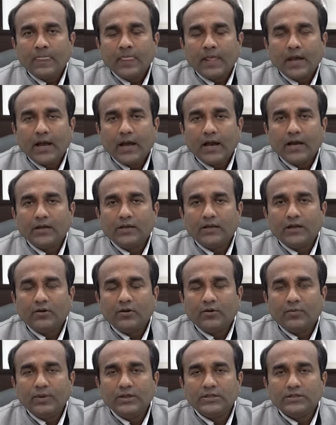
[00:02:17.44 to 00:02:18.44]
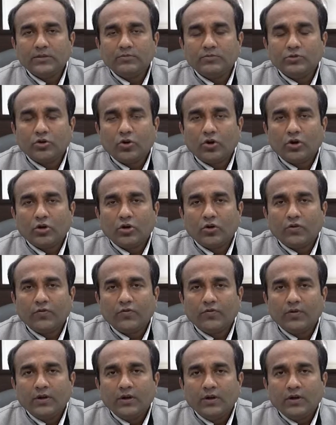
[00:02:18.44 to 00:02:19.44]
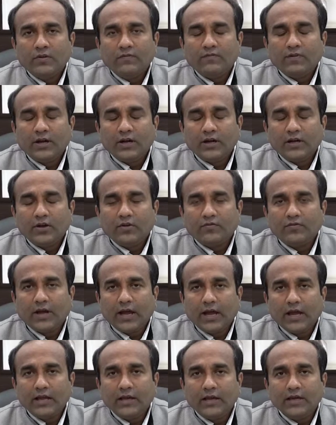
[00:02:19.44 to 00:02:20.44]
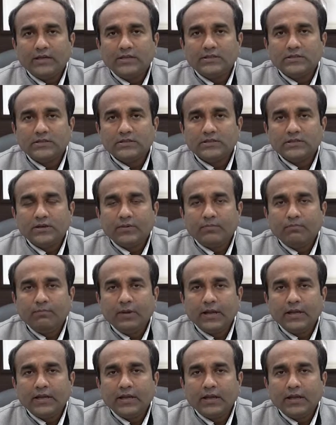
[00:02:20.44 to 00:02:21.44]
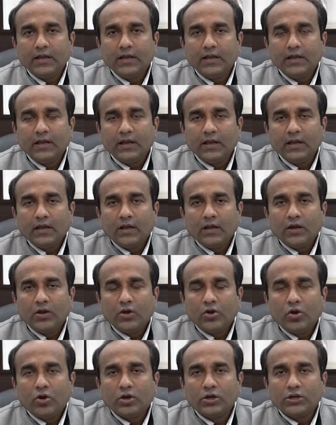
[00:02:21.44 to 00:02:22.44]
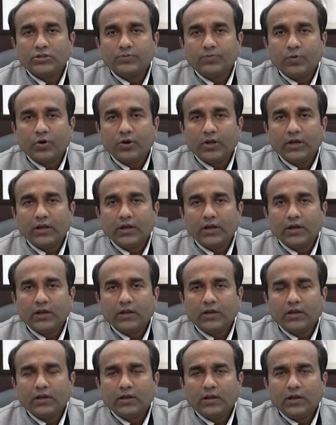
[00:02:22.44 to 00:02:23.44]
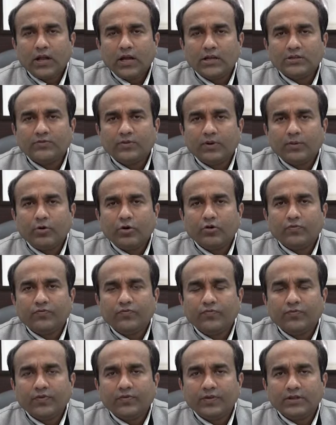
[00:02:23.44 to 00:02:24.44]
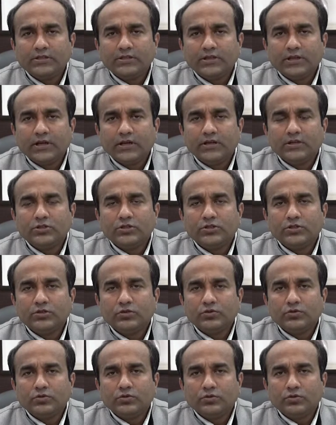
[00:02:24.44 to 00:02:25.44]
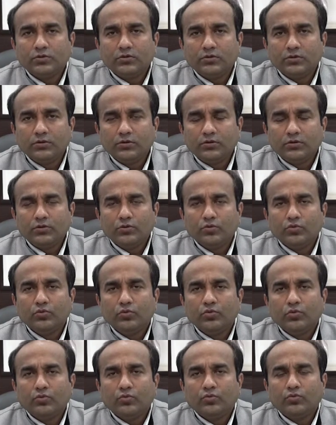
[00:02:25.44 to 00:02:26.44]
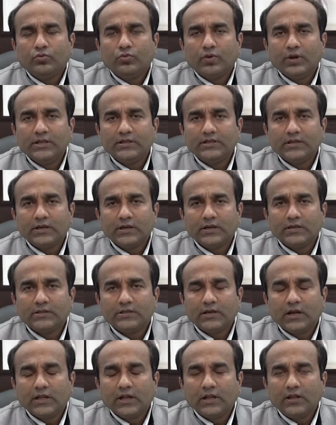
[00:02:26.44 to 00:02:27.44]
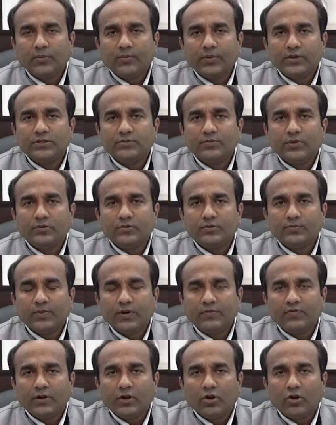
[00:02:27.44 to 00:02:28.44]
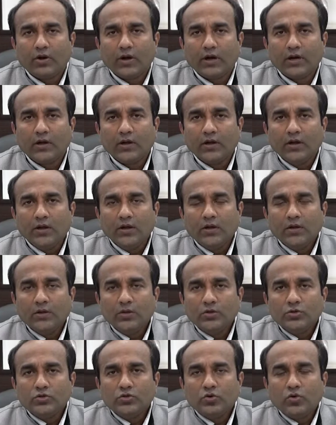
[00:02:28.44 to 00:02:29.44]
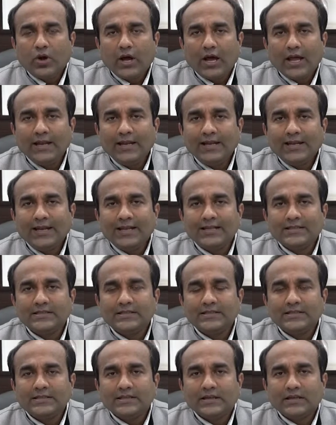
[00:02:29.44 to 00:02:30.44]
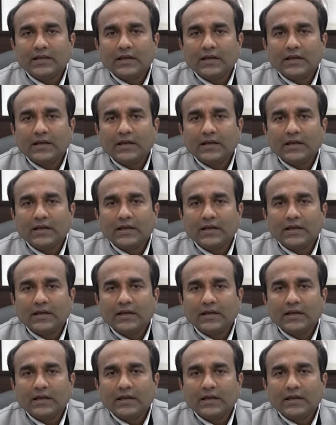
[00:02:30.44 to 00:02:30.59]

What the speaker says: and there will be some sort of fluttering of the eyelids, blinking, not responding, lasts for about 15 seconds to 20 seconds, and then the patient becomes perfectly alright. So unless